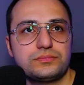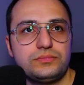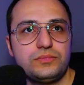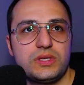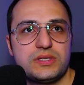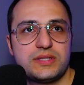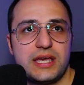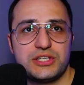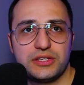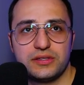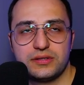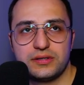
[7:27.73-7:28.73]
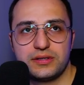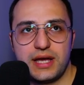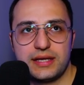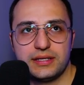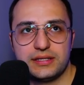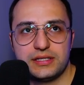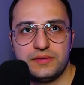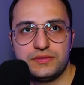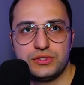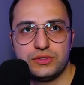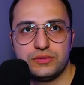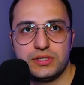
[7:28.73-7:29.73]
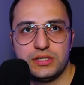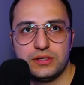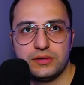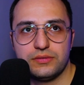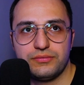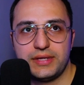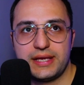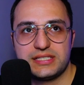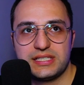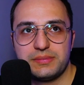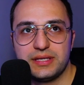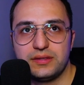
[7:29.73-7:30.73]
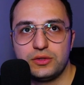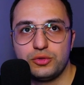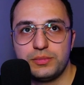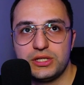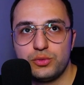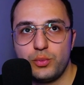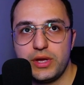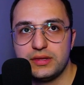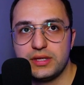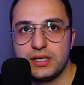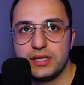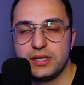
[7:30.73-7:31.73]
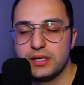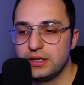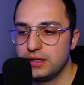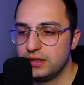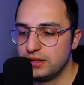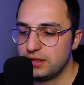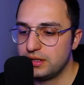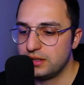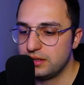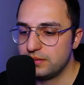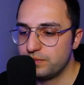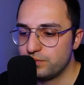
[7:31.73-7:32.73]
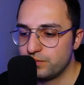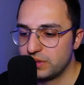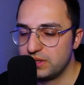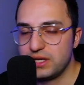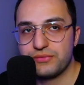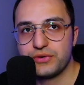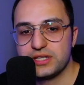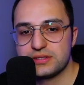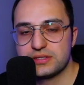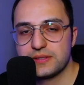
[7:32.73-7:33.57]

Stage editor kind of gives you the flexibility to between the different